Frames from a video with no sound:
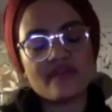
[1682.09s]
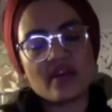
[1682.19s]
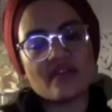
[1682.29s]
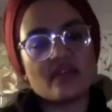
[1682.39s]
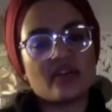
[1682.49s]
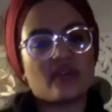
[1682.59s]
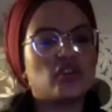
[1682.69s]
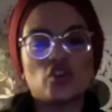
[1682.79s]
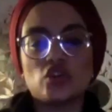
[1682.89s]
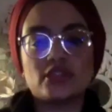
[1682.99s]
You
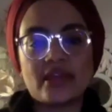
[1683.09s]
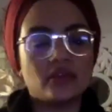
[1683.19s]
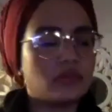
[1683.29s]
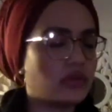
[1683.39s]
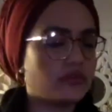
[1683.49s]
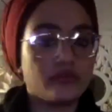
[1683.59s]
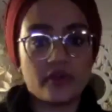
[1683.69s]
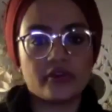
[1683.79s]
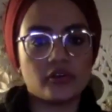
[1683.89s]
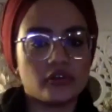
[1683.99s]
could do 10 if you're
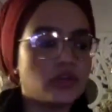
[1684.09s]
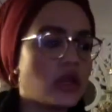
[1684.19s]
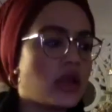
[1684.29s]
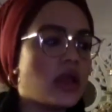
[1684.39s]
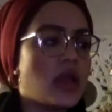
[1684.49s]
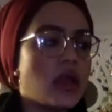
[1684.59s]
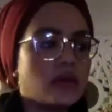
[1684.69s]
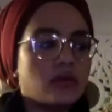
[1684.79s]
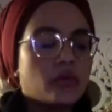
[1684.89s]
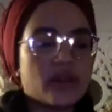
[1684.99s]
very good,
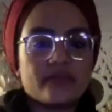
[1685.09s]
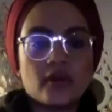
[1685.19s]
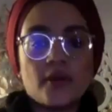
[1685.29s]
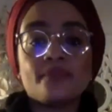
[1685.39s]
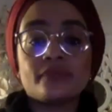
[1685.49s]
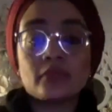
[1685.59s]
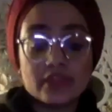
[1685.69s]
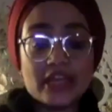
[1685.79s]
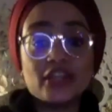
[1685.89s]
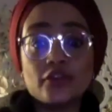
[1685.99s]
whatever.
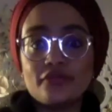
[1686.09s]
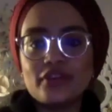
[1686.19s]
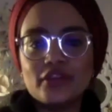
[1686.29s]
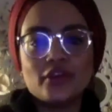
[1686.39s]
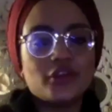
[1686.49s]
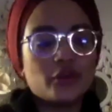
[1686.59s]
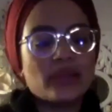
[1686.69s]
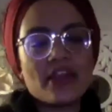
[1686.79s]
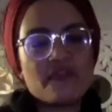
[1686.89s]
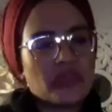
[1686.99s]
Then you'll be
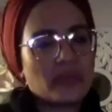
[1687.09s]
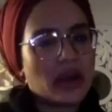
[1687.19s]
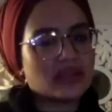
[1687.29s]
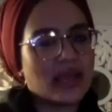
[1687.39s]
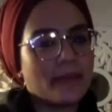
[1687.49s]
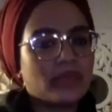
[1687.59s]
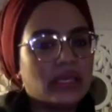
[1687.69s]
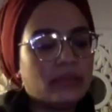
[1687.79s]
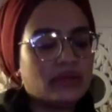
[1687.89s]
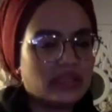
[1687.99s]
left with about 10
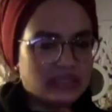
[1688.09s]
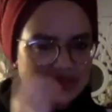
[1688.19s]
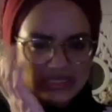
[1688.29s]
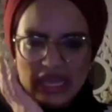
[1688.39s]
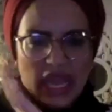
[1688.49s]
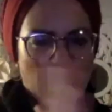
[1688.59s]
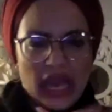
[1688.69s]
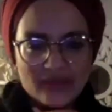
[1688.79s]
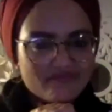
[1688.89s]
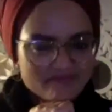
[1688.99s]
people and you're like, nah,
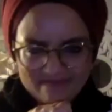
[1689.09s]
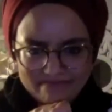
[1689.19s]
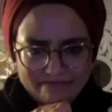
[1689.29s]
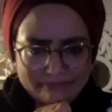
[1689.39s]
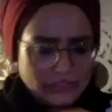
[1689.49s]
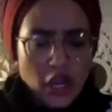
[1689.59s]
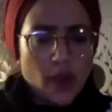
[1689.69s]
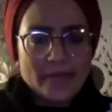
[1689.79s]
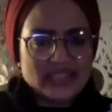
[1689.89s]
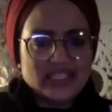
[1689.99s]
I
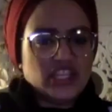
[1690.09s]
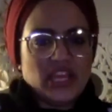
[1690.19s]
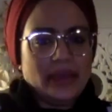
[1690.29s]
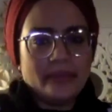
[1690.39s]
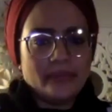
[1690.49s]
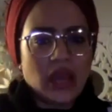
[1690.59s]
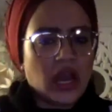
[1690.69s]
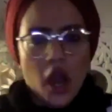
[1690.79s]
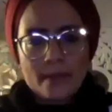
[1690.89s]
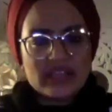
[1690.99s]
can't message him, I
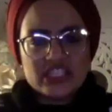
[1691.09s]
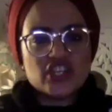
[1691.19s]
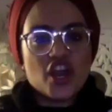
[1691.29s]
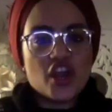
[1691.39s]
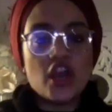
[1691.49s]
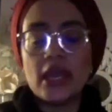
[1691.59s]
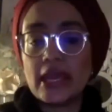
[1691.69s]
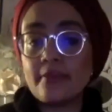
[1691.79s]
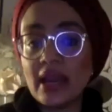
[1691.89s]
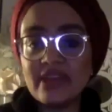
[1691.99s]
can't message her.
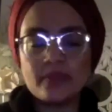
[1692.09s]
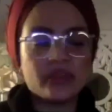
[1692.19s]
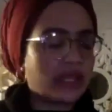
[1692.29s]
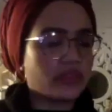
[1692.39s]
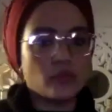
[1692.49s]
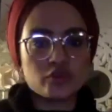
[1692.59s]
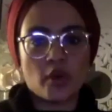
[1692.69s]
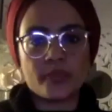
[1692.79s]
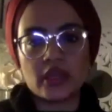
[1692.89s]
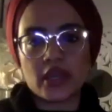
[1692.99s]
It might even be like the most
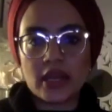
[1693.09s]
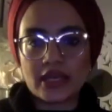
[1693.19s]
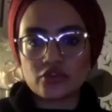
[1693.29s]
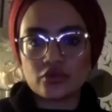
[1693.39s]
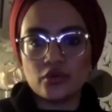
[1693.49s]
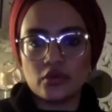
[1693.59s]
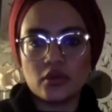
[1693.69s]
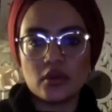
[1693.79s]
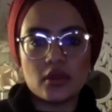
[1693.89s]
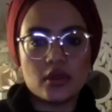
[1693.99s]
popular girl at school,
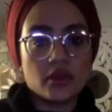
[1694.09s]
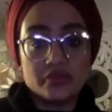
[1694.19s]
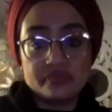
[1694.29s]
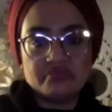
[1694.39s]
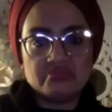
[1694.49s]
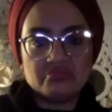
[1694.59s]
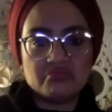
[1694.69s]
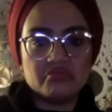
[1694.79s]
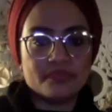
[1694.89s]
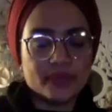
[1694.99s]

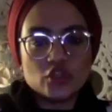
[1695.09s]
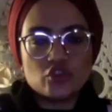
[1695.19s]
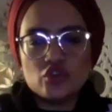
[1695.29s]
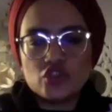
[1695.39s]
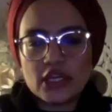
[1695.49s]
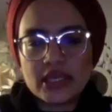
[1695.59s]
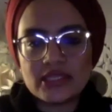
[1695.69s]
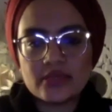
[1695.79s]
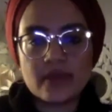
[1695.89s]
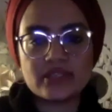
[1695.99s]
but you're too chicken
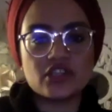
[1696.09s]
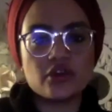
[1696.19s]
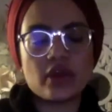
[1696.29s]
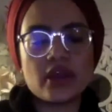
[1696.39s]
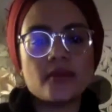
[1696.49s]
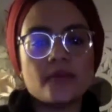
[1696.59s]
to message her, right?